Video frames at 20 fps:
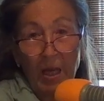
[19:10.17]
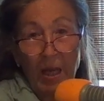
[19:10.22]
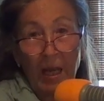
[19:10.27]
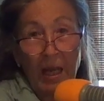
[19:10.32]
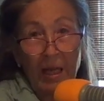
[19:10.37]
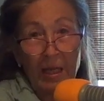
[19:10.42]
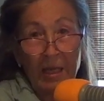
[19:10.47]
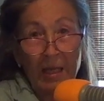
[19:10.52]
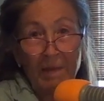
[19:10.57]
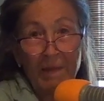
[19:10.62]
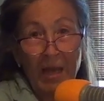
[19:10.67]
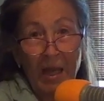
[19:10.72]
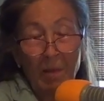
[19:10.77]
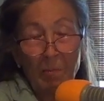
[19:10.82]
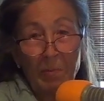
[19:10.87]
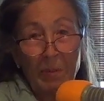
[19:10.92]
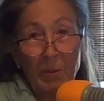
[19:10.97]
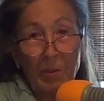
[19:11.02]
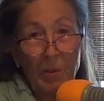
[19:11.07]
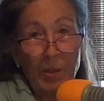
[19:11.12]
And in
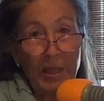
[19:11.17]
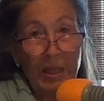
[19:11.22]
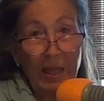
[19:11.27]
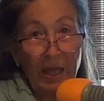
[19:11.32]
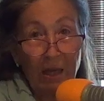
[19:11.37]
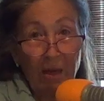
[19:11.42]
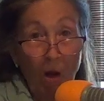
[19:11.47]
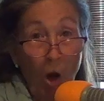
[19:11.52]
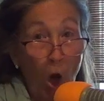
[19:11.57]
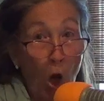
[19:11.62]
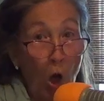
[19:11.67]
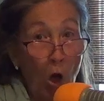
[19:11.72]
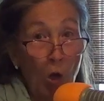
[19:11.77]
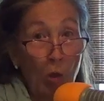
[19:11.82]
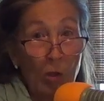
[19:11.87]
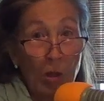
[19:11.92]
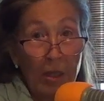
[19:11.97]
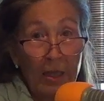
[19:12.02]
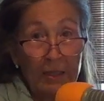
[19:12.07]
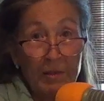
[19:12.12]
that period, he had
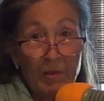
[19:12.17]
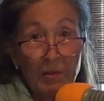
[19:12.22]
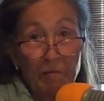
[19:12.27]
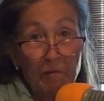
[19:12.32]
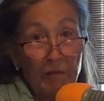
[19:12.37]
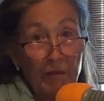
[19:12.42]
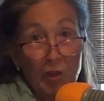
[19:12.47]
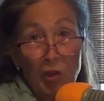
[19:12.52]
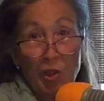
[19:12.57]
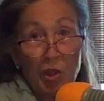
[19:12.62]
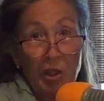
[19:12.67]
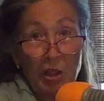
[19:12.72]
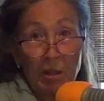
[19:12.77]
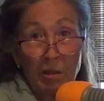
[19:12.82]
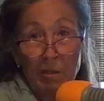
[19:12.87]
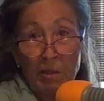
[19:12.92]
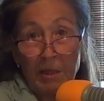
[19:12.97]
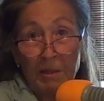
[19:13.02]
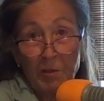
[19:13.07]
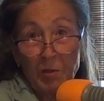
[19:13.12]
all kinds of
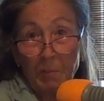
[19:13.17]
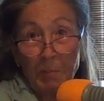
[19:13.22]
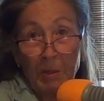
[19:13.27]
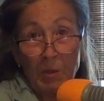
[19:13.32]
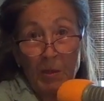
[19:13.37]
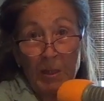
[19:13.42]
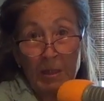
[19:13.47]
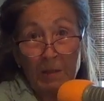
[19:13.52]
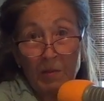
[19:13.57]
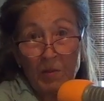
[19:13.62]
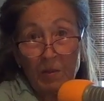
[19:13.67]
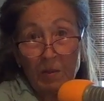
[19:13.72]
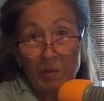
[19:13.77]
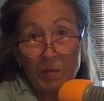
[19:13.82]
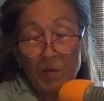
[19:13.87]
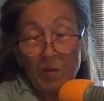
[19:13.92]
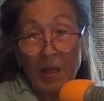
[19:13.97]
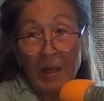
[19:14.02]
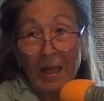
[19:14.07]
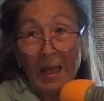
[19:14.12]
visionary
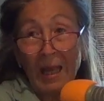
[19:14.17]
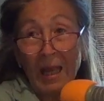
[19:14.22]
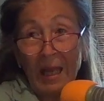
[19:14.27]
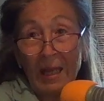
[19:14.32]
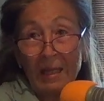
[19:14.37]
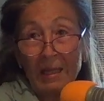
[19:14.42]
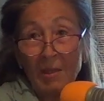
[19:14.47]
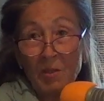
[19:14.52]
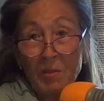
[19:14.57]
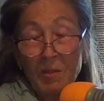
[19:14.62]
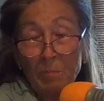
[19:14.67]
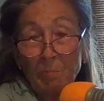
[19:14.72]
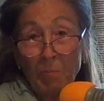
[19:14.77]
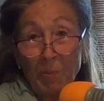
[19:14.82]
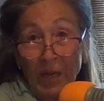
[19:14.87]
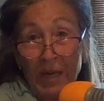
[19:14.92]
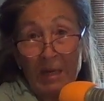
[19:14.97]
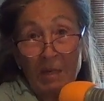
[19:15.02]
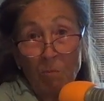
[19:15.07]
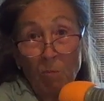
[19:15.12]
experiences, and his
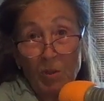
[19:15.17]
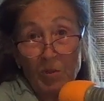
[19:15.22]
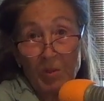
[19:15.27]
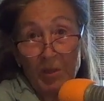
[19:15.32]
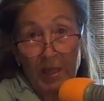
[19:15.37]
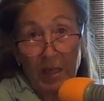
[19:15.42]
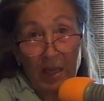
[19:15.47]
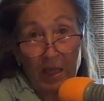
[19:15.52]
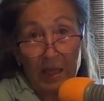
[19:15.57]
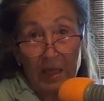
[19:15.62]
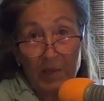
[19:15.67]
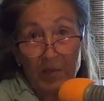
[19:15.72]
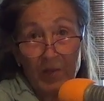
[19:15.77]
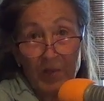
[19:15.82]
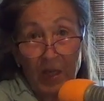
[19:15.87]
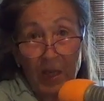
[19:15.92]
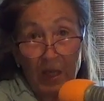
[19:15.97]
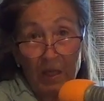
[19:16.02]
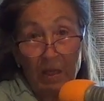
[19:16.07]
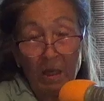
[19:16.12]
brain was dead. He
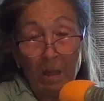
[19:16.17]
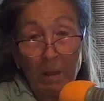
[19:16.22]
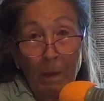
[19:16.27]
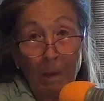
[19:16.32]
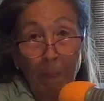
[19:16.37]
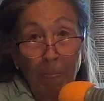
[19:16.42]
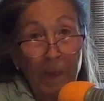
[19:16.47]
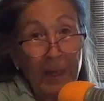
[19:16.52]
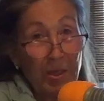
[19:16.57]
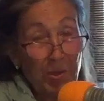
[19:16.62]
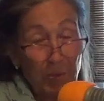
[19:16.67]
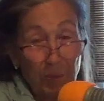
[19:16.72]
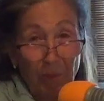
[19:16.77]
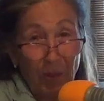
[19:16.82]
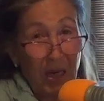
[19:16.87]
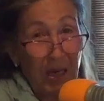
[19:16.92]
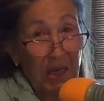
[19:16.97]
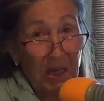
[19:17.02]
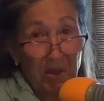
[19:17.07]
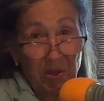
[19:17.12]
said his
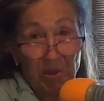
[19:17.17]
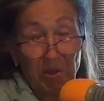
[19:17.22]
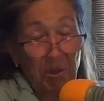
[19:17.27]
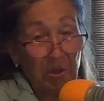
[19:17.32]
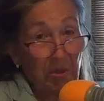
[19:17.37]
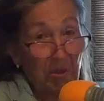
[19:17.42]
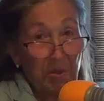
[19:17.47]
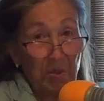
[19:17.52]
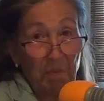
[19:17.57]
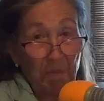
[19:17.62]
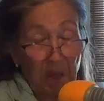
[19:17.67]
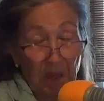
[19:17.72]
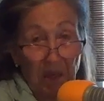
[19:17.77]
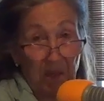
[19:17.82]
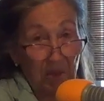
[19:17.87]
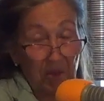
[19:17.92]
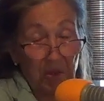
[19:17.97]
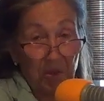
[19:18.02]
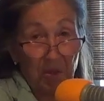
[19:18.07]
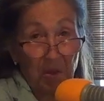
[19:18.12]
brain had turned to
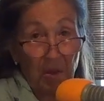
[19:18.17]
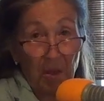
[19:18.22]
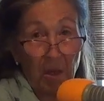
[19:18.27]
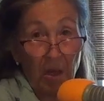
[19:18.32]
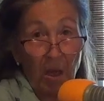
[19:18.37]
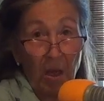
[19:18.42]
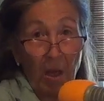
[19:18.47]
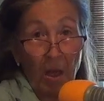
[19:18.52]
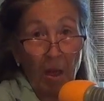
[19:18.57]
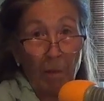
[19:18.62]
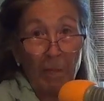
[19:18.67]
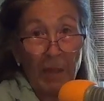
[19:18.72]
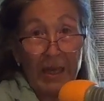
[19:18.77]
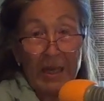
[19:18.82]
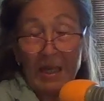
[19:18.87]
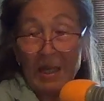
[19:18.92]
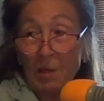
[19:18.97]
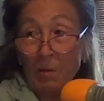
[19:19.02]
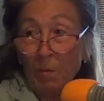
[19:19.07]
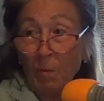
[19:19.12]
pus, but
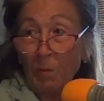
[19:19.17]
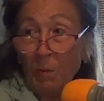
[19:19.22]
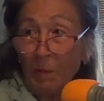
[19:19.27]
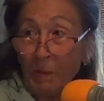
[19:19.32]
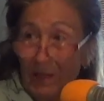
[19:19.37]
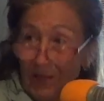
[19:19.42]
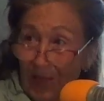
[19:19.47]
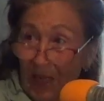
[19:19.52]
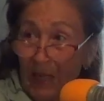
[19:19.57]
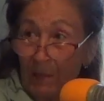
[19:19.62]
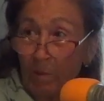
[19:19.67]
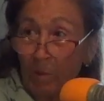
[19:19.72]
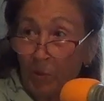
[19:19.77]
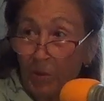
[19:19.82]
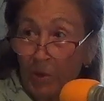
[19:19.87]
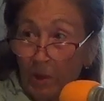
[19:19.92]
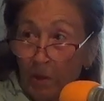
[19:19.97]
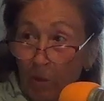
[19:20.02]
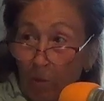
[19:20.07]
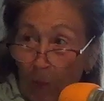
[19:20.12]
he was able
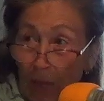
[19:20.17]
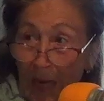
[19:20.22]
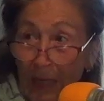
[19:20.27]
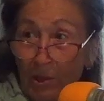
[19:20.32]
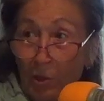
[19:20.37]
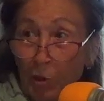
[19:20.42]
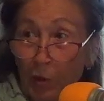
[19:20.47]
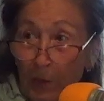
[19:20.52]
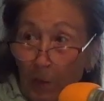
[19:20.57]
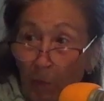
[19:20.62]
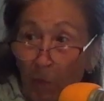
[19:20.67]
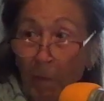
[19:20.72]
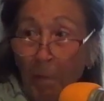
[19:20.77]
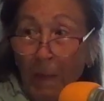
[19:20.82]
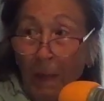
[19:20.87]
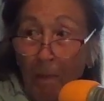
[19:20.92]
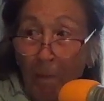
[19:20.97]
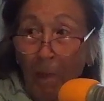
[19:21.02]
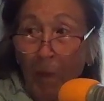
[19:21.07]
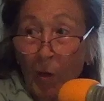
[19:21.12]
to gradually
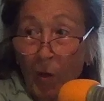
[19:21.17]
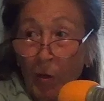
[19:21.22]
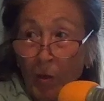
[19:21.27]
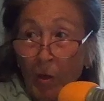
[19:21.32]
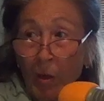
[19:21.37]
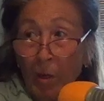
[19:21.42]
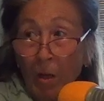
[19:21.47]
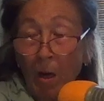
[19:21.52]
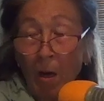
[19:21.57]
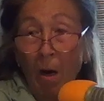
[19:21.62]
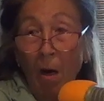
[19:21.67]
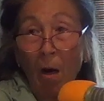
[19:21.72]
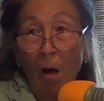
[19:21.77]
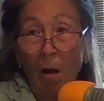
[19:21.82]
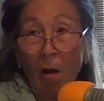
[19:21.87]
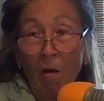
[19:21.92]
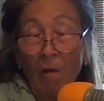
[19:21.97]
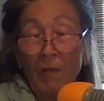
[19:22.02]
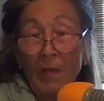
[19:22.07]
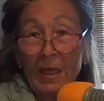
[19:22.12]
remember
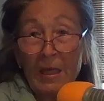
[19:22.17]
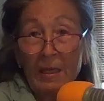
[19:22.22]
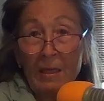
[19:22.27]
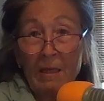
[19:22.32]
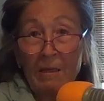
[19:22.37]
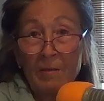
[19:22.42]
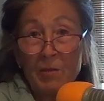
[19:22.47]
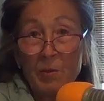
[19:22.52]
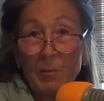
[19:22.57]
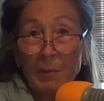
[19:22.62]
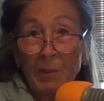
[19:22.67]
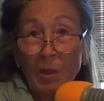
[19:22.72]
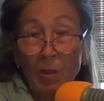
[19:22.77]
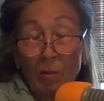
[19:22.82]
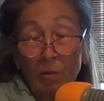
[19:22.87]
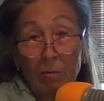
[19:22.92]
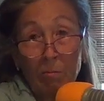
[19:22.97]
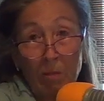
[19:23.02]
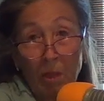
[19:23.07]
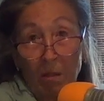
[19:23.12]
all that he
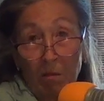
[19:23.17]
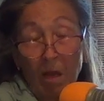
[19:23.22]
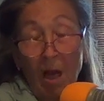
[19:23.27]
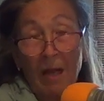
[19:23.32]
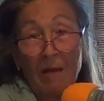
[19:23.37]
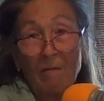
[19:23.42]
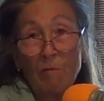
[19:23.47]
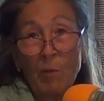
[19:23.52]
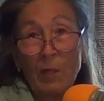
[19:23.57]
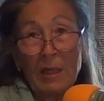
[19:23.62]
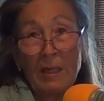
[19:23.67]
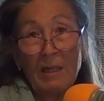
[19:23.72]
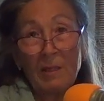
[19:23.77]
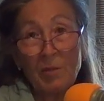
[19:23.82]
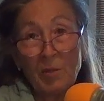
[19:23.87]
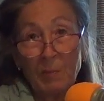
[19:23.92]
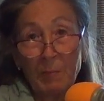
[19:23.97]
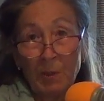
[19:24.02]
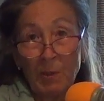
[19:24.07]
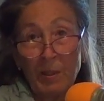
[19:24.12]
experienced, or a lot of what he
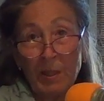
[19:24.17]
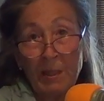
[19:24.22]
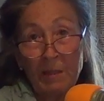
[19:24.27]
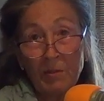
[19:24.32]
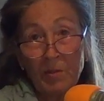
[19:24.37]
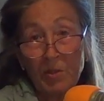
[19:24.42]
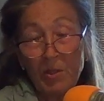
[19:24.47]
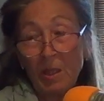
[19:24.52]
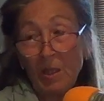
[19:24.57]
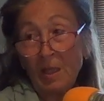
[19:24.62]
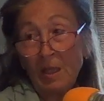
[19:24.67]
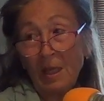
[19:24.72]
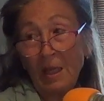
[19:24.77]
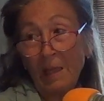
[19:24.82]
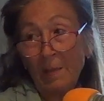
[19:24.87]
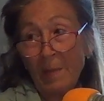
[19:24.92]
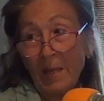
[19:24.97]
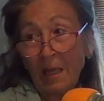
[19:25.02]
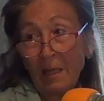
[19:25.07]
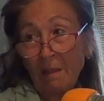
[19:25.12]
experienced
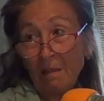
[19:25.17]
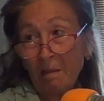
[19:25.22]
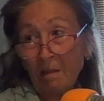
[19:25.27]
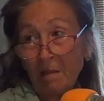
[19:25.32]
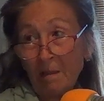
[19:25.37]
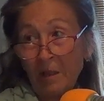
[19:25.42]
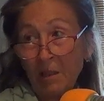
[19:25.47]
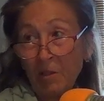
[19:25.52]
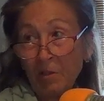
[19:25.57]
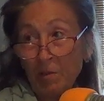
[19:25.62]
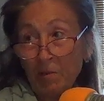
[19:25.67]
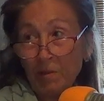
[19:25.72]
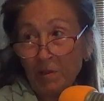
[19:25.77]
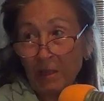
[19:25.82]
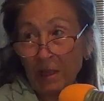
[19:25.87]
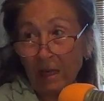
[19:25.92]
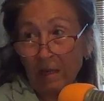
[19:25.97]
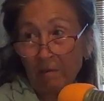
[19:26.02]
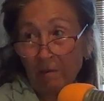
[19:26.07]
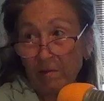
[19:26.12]
in that
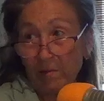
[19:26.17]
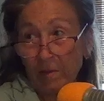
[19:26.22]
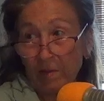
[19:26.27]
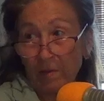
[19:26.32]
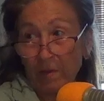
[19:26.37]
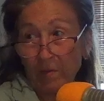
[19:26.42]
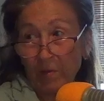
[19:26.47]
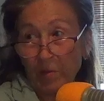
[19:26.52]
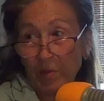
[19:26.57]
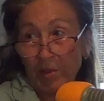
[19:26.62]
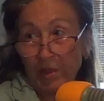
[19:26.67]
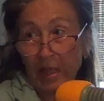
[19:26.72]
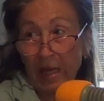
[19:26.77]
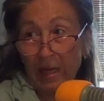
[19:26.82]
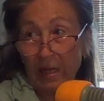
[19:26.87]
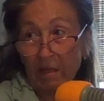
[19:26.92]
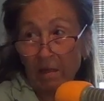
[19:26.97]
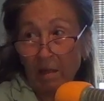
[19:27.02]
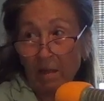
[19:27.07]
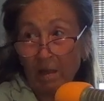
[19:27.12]
near-death
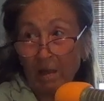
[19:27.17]
state.